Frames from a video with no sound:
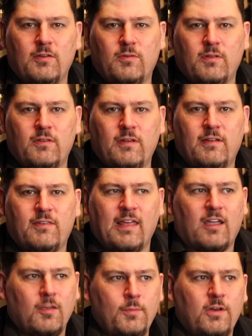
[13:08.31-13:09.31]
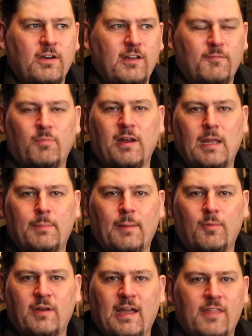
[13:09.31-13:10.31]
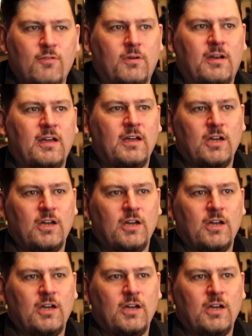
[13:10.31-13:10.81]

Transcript: It's that community of bringing people together and